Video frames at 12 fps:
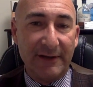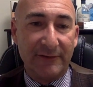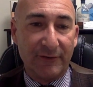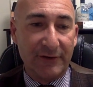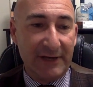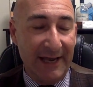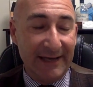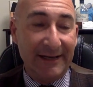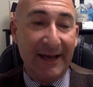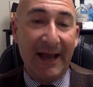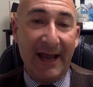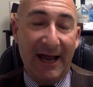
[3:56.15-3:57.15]

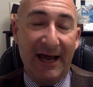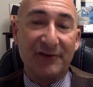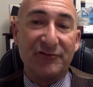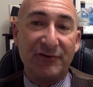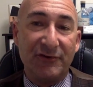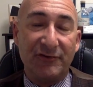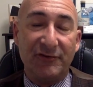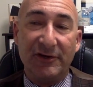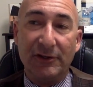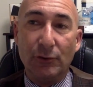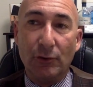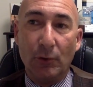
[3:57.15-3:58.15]
838, has to
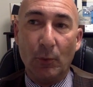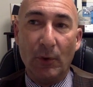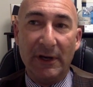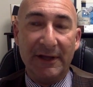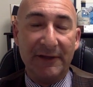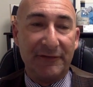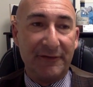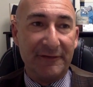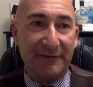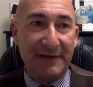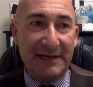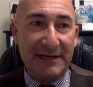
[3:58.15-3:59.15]
deal with
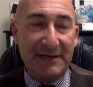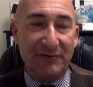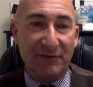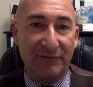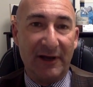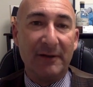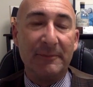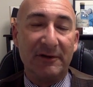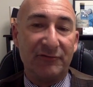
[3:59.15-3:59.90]
the development